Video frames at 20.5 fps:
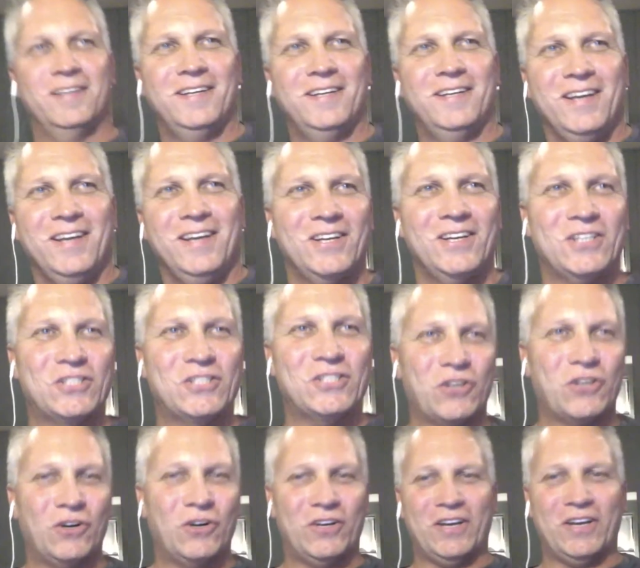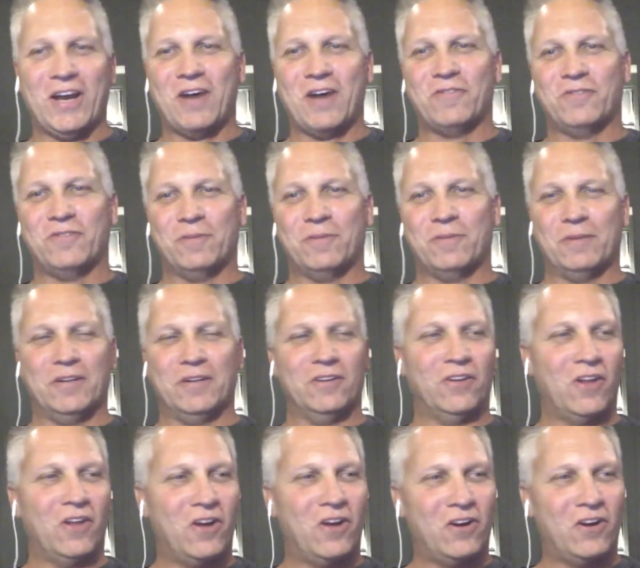it started out from a
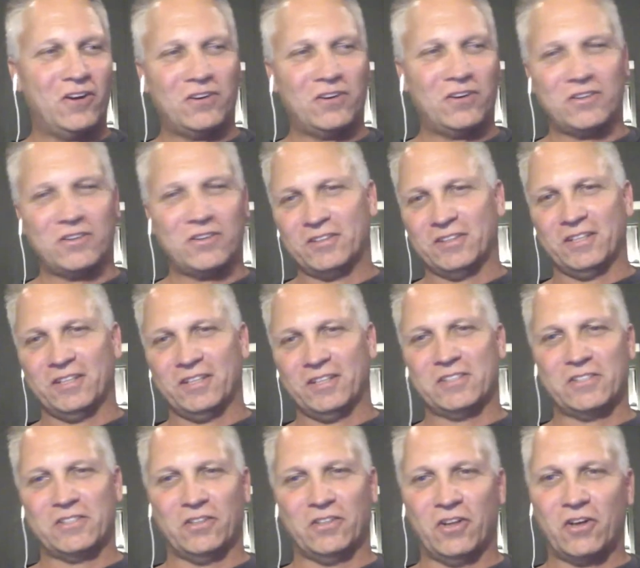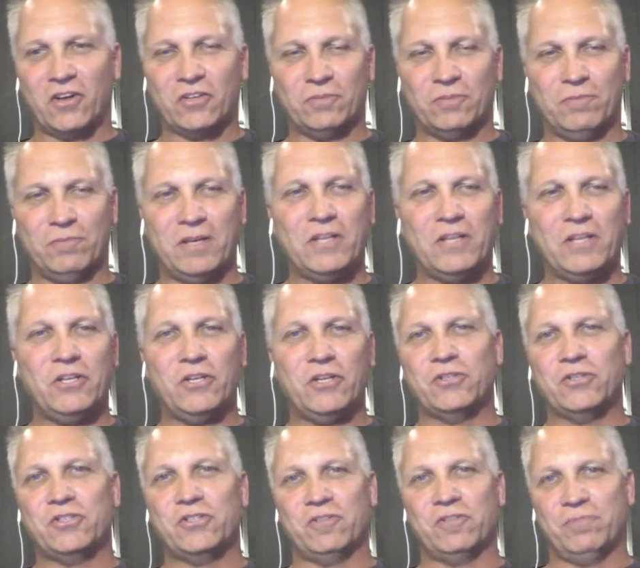long list, long many
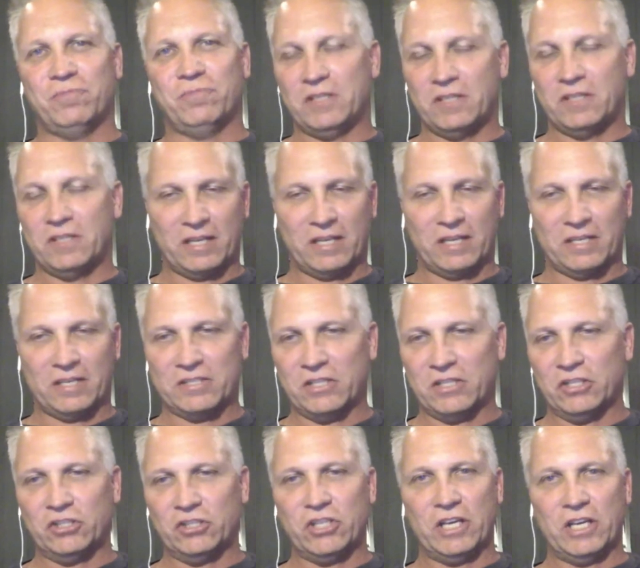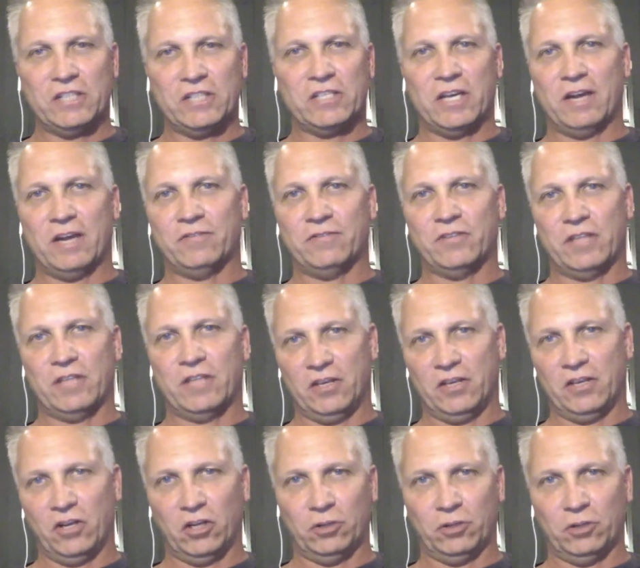years of me, like I said, chasing after
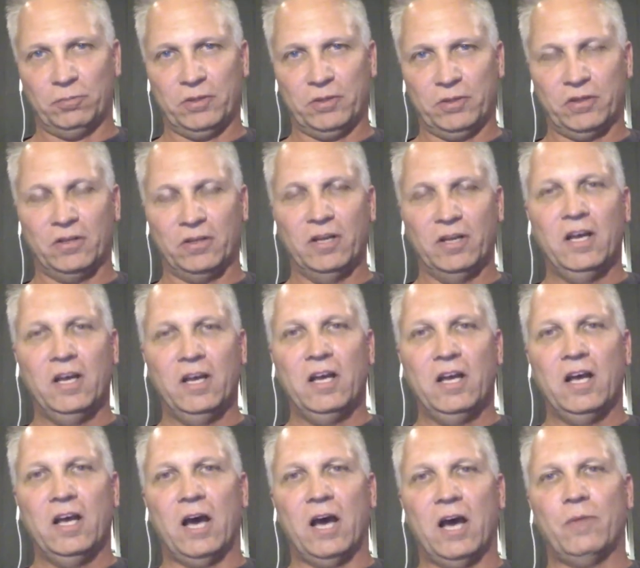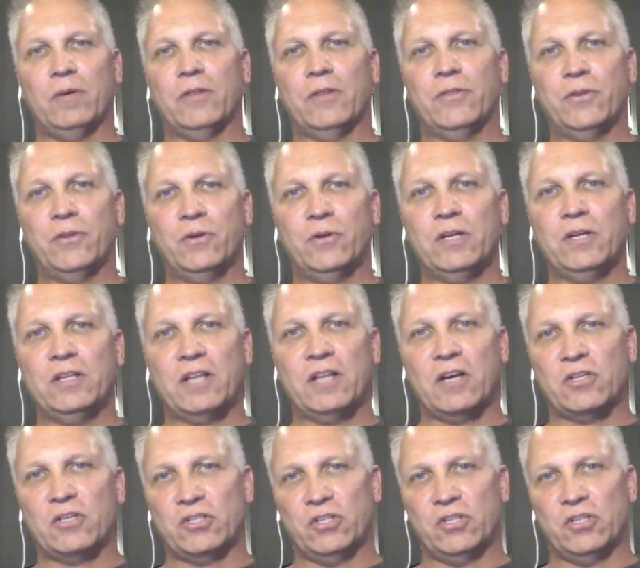that dollar bill. I went thirty
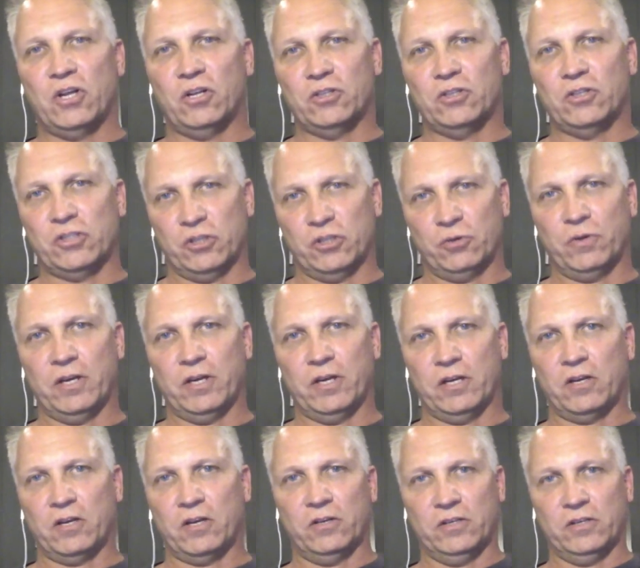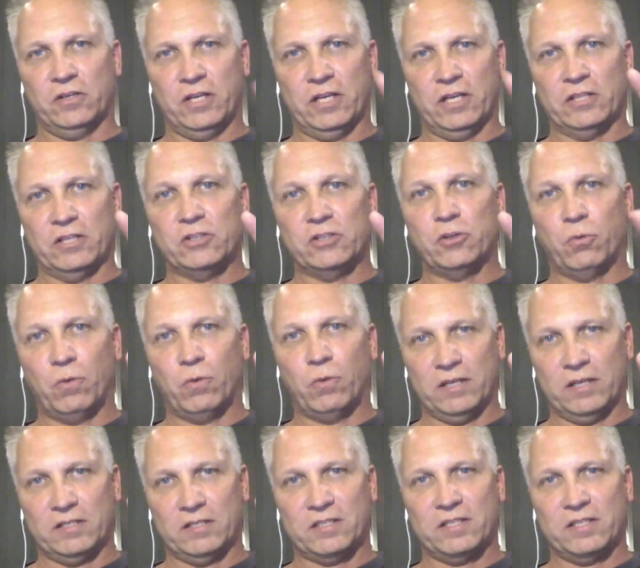thousand dollars in credit card debt
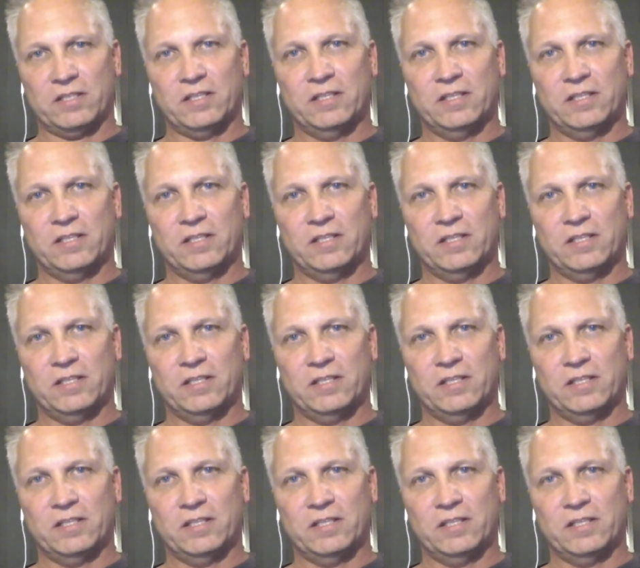twice,